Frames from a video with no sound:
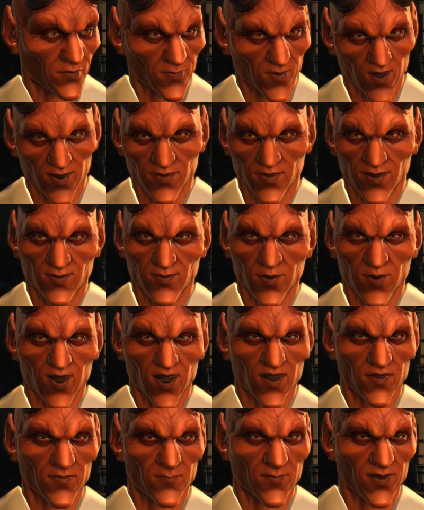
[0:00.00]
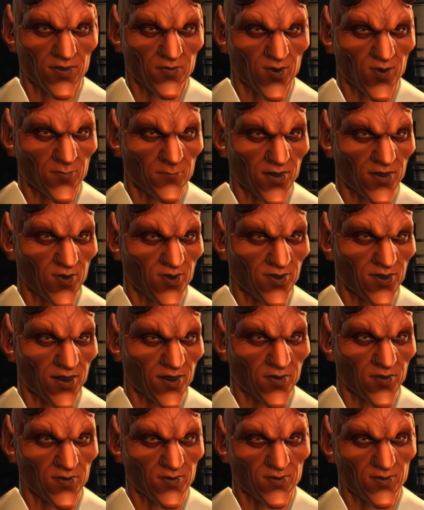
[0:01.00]
The point is we're onto bigger and better
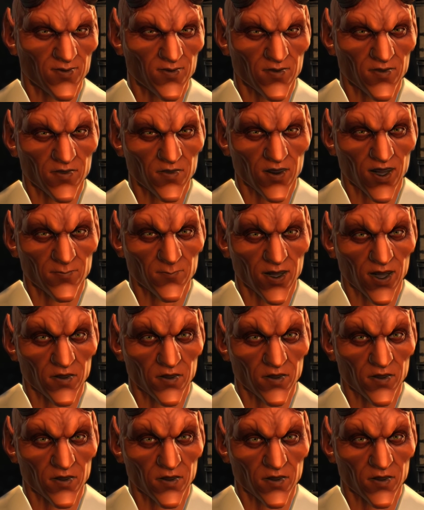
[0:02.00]
things, like